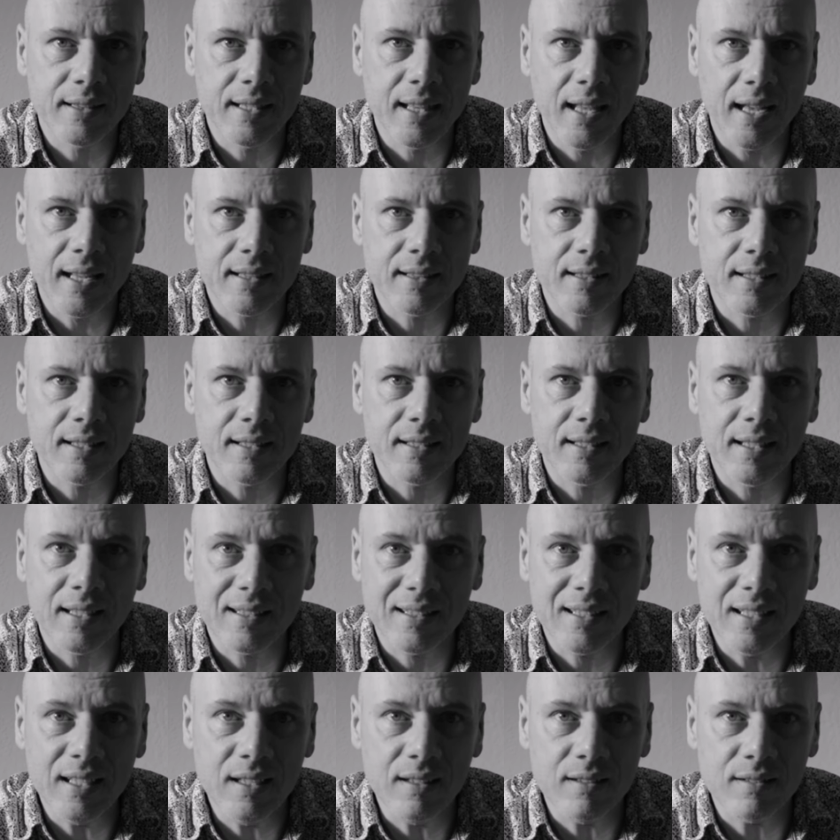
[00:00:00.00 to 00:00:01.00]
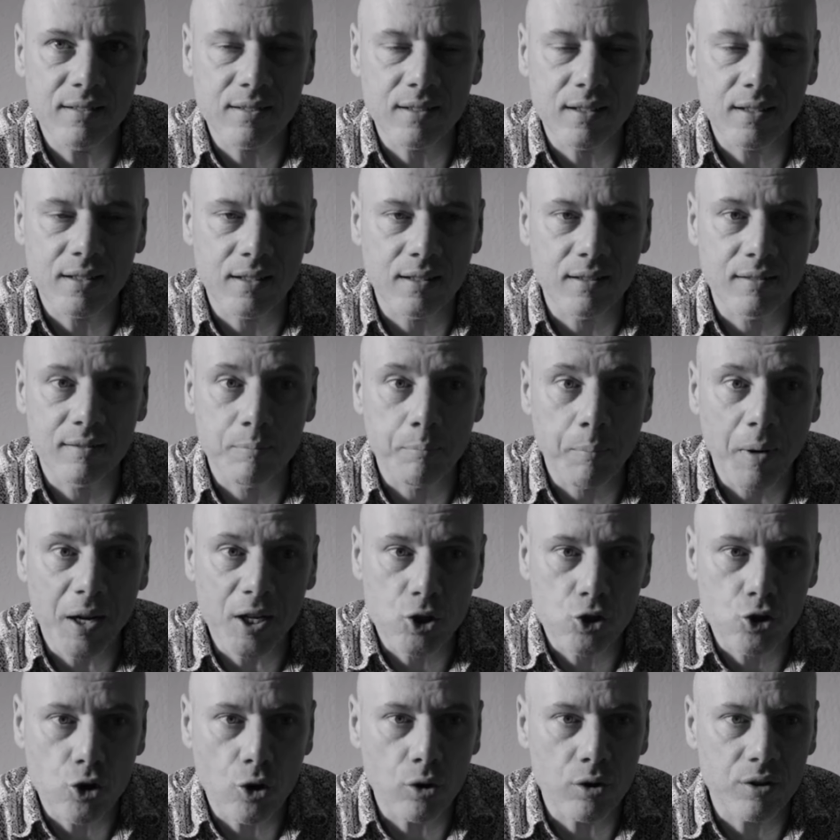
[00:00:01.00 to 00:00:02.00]
that the things, my
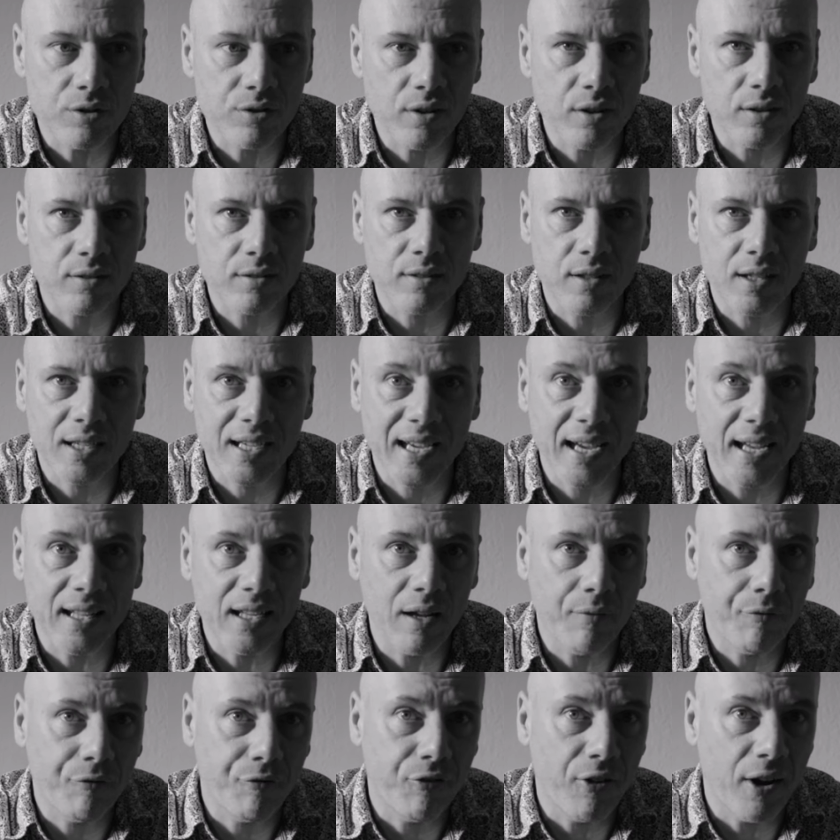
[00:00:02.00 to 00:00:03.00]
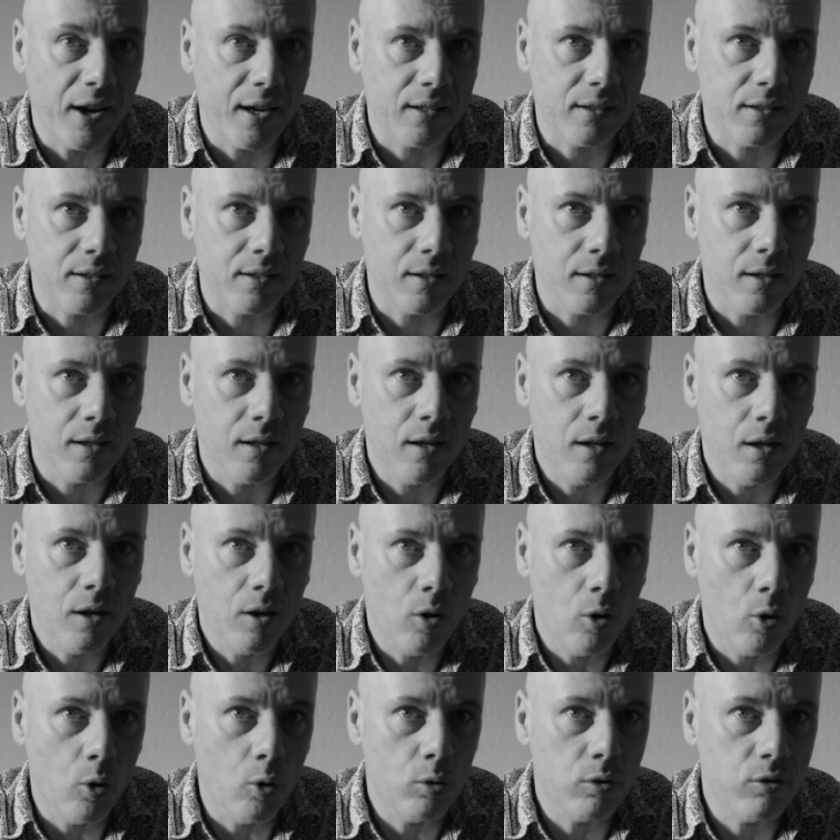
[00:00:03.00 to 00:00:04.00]
choices can affect
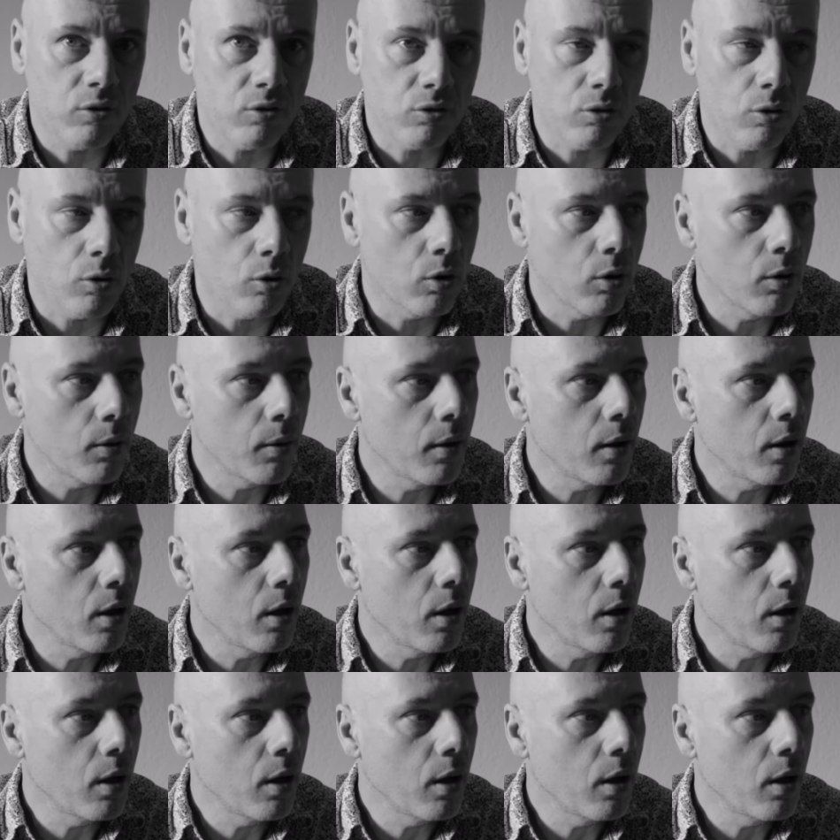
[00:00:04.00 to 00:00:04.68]
also